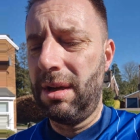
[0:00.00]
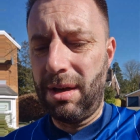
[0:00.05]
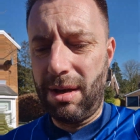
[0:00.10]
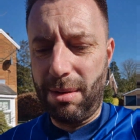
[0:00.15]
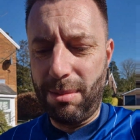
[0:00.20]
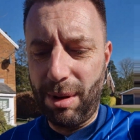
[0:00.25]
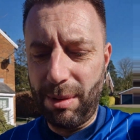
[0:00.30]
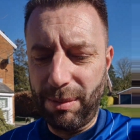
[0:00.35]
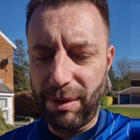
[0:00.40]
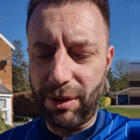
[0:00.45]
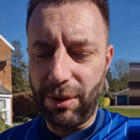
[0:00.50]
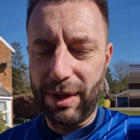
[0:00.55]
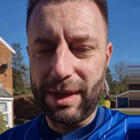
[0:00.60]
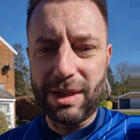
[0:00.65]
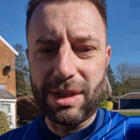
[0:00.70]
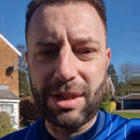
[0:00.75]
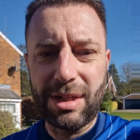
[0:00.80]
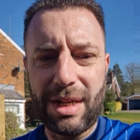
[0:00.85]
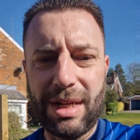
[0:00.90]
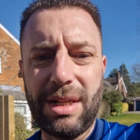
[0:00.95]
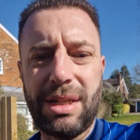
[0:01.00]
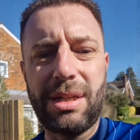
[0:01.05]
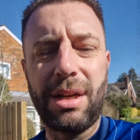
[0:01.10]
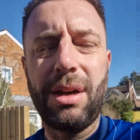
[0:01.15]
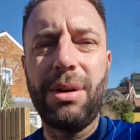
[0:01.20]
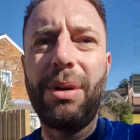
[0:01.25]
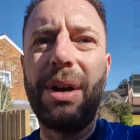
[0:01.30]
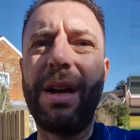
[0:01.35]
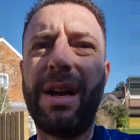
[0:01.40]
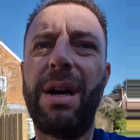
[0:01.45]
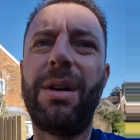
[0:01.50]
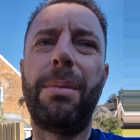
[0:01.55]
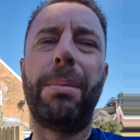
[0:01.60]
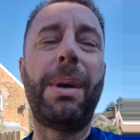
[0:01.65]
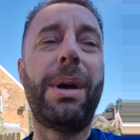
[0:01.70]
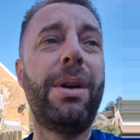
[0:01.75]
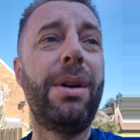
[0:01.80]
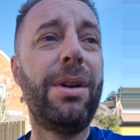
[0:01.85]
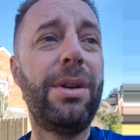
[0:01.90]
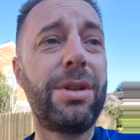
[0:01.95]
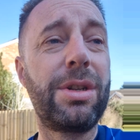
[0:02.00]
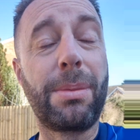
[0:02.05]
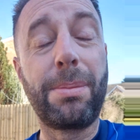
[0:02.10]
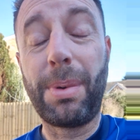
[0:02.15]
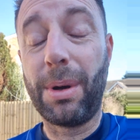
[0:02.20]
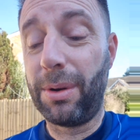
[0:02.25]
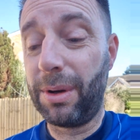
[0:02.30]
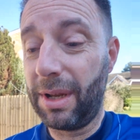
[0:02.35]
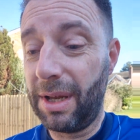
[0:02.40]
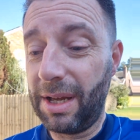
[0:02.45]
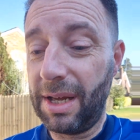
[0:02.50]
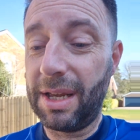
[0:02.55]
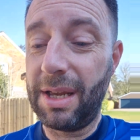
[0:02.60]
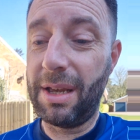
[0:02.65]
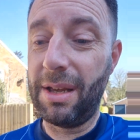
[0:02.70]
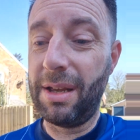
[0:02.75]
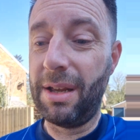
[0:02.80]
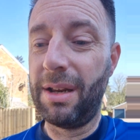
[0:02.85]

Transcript: I mean, we've got Enciso out, Burns, Agbonne,